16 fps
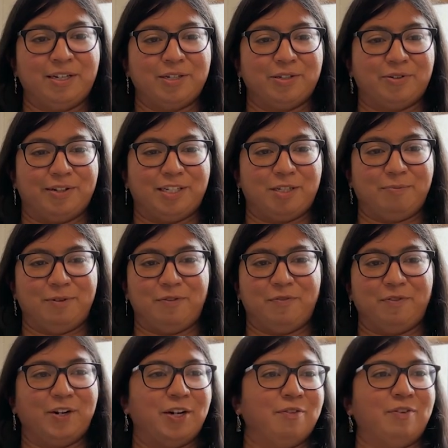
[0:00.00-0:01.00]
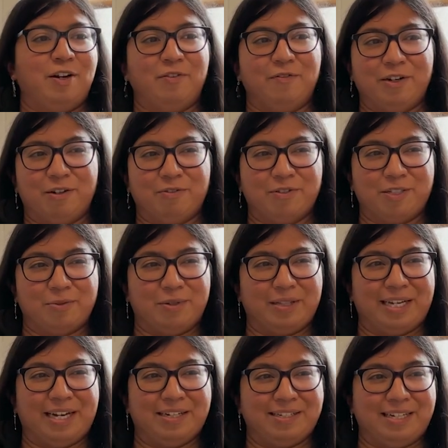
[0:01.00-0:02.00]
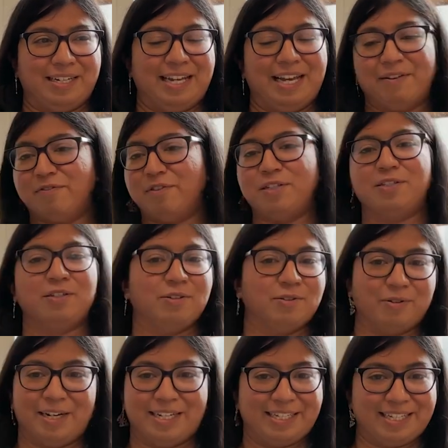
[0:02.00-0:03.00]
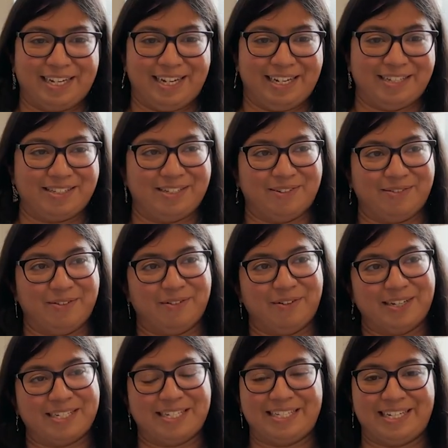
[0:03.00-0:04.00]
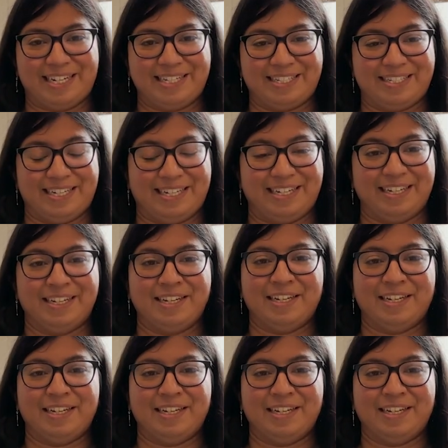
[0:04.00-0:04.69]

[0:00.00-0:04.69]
trying to be very, very rigorous with catching every single edge case in our regression testing.